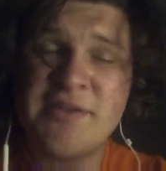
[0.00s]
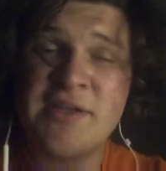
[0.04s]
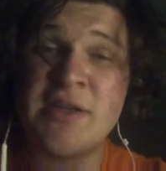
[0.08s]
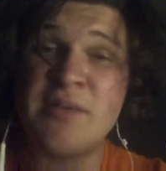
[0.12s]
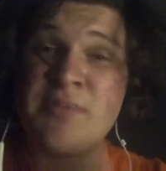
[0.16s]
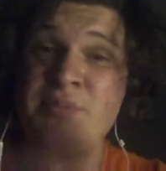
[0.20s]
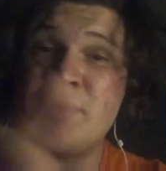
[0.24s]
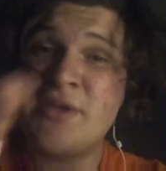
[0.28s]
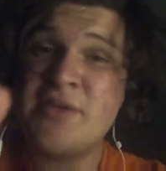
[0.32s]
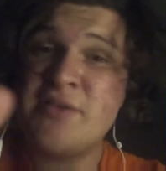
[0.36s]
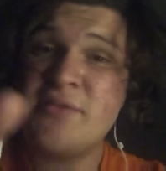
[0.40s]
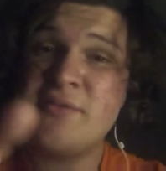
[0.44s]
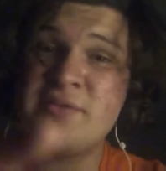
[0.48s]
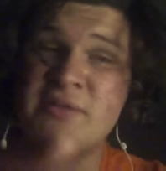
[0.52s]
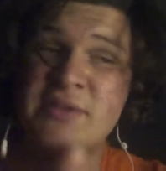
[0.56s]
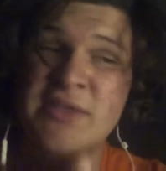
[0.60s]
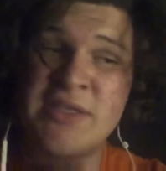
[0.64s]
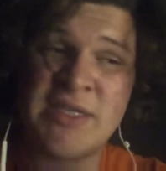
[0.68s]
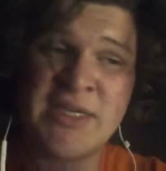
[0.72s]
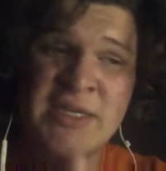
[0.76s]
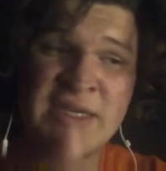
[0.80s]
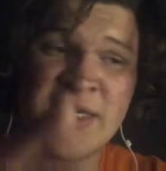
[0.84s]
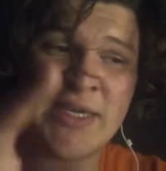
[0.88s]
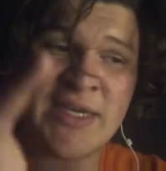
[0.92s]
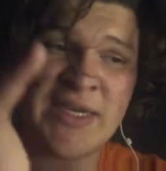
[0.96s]
and
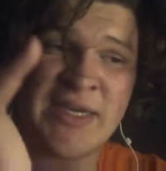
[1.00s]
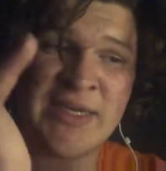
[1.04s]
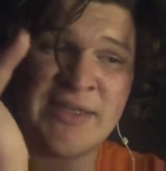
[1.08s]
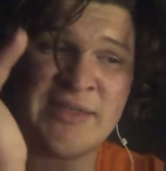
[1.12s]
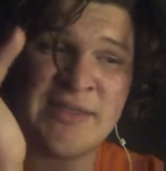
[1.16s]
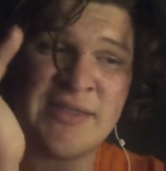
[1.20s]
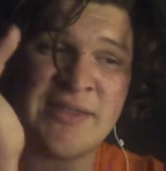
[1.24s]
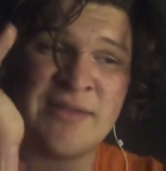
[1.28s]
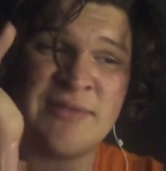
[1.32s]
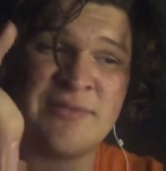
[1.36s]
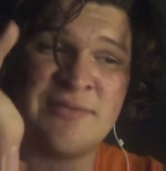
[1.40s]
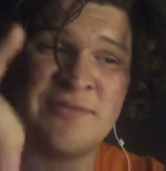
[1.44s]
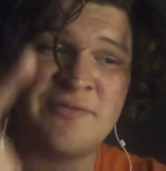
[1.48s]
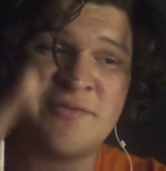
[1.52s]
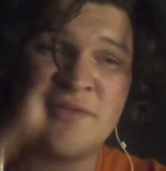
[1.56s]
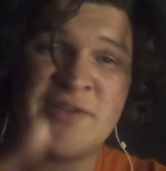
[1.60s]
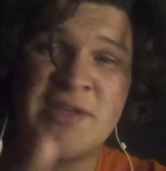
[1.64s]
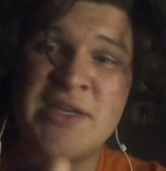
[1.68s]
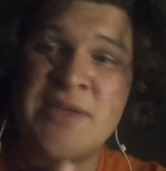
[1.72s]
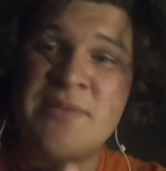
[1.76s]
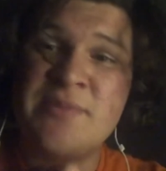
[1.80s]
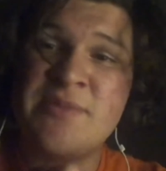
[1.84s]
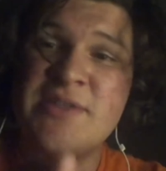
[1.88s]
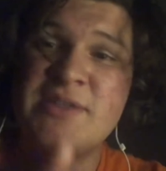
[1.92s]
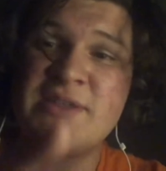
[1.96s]
apparently he had an
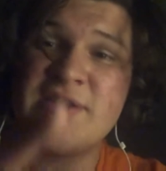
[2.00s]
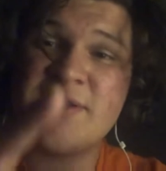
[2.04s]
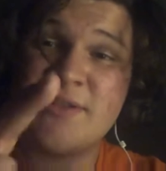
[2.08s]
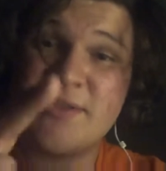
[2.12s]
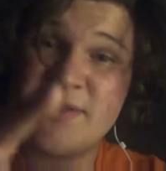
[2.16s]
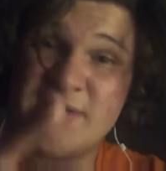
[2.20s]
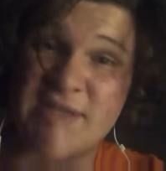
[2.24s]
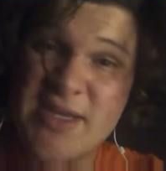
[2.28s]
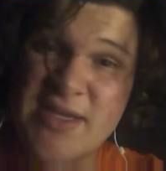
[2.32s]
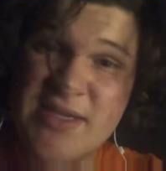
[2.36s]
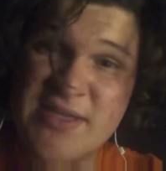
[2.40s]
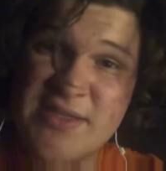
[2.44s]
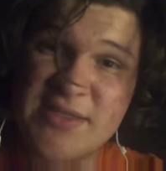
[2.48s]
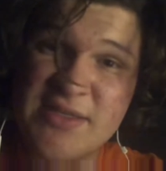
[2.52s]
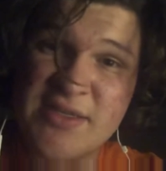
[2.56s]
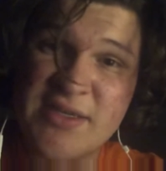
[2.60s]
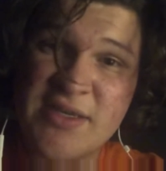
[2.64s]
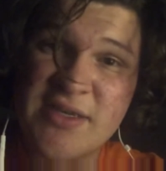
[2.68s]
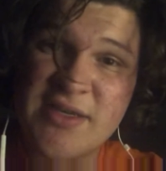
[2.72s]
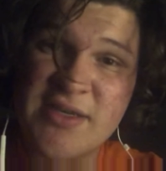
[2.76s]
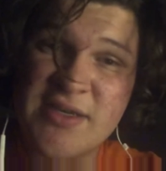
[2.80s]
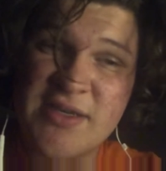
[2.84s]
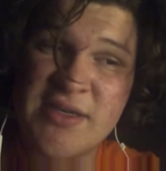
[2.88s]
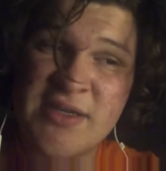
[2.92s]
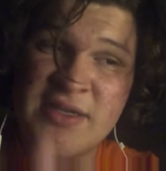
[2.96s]
inflamed disc
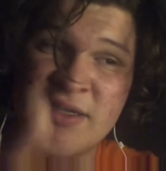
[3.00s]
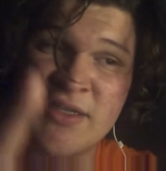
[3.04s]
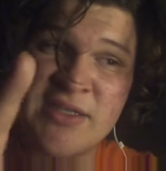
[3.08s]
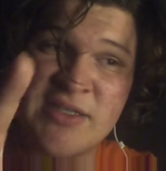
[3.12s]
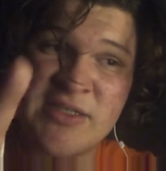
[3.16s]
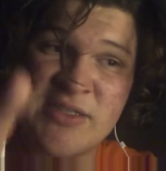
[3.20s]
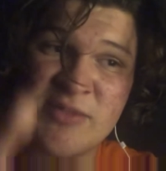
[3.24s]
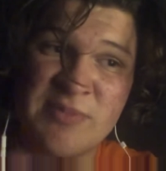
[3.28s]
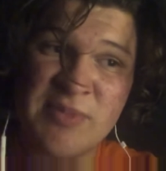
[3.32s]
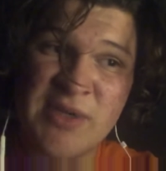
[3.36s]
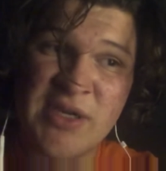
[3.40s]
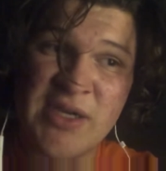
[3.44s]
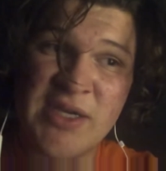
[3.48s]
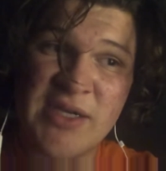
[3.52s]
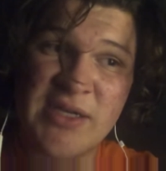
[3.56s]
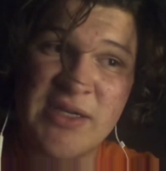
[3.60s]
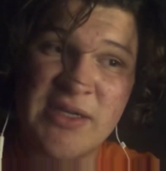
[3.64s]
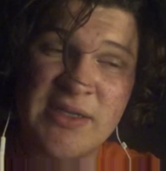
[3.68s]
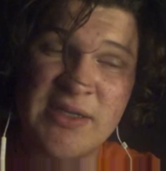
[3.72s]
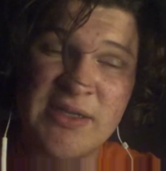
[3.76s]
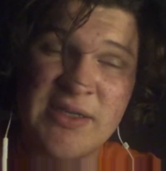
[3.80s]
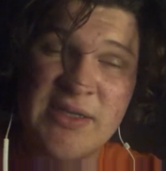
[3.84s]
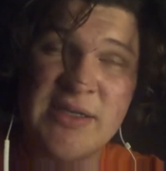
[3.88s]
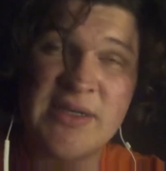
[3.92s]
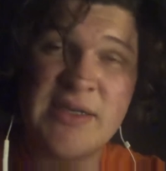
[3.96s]
in his spine,
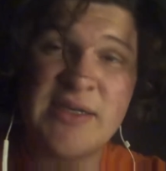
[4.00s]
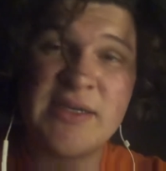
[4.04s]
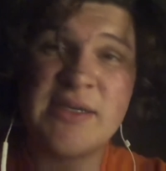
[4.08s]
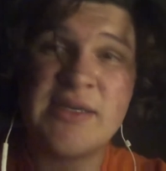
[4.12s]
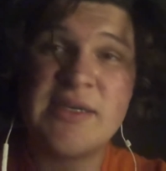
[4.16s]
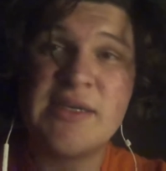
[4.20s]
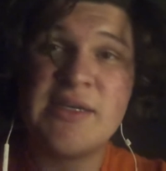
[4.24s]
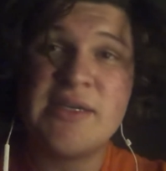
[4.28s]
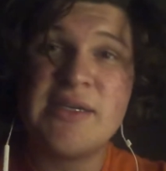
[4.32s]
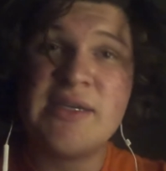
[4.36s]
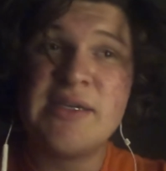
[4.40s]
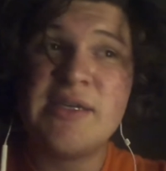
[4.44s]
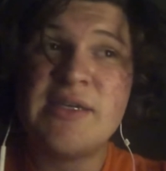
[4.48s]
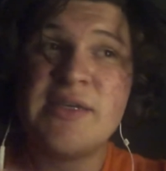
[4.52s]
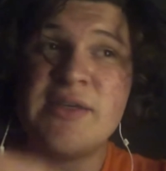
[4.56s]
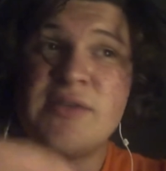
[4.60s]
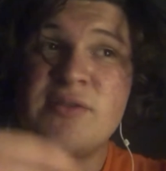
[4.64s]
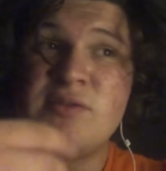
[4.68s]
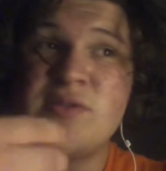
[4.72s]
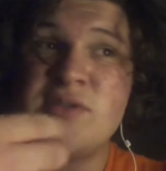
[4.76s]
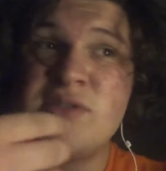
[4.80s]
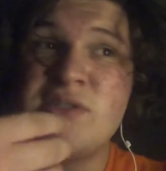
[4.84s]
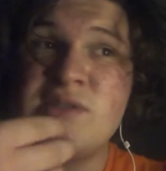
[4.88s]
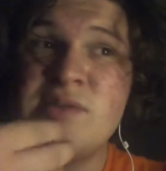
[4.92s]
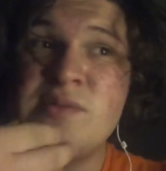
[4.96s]

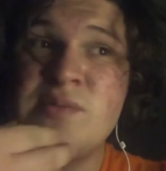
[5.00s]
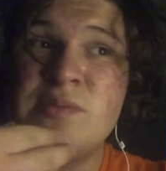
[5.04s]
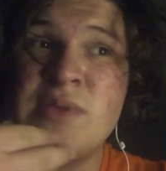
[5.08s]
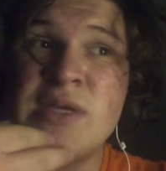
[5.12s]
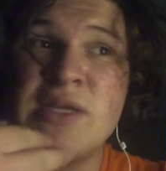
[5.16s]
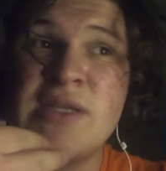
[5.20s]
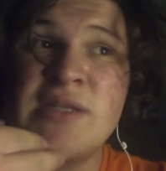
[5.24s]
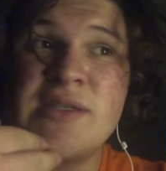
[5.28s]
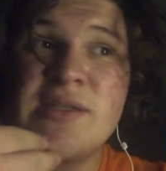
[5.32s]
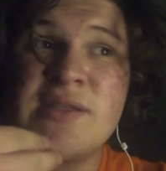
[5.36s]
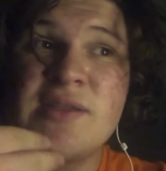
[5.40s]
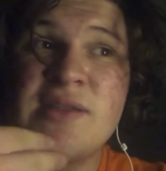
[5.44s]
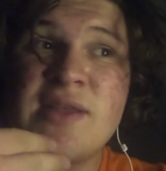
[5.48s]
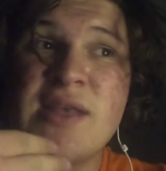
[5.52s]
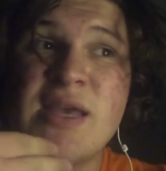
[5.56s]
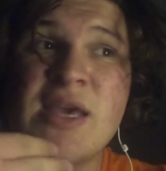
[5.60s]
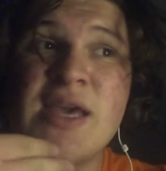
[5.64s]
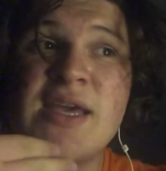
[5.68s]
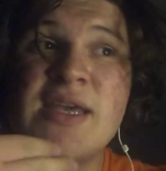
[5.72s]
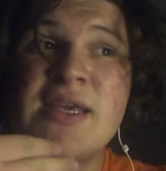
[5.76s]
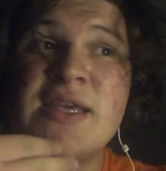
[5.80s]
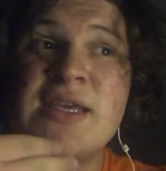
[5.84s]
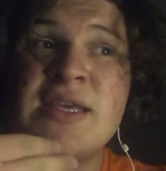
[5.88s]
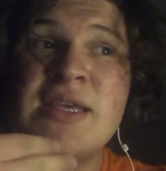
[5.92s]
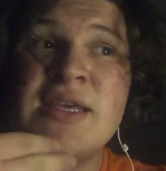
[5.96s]
which meant
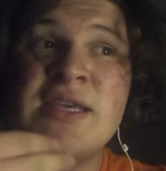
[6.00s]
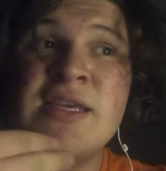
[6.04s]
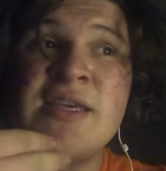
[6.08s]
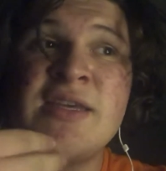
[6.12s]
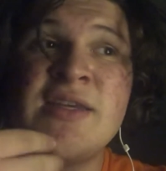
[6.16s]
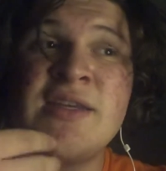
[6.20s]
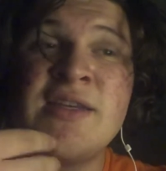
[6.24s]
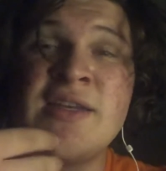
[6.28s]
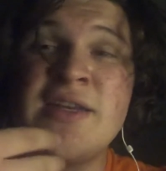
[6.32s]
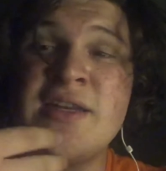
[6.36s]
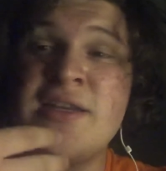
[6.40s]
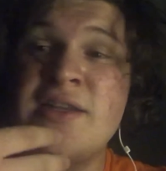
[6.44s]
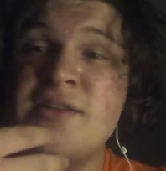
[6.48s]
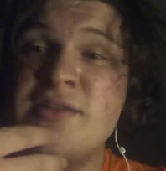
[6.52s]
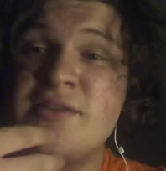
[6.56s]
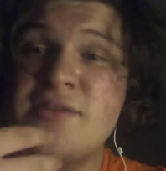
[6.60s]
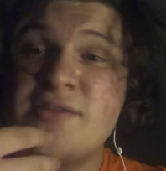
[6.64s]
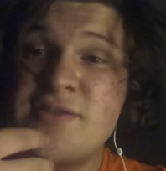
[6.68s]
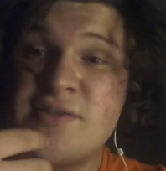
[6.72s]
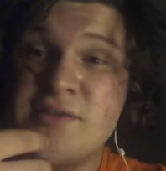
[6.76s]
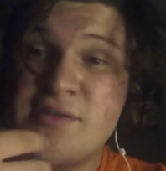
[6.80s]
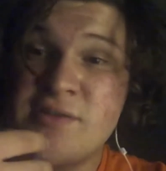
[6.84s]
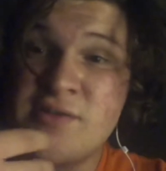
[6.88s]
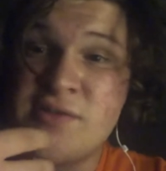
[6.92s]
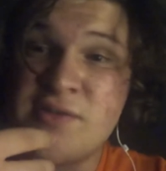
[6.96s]
that he needed
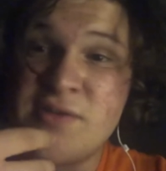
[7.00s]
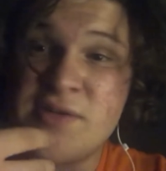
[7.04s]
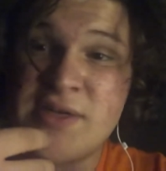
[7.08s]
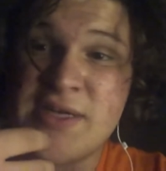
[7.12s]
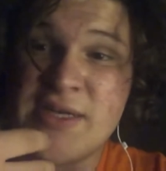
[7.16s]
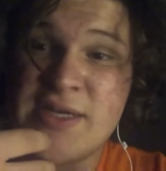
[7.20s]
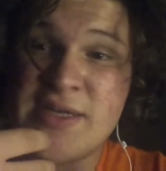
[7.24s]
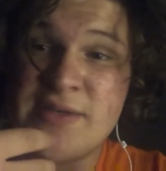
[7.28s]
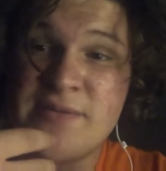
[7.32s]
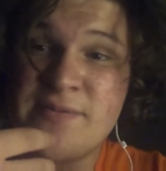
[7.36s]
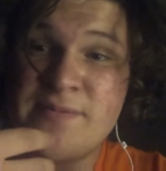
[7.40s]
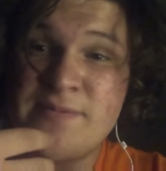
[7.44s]
surgery,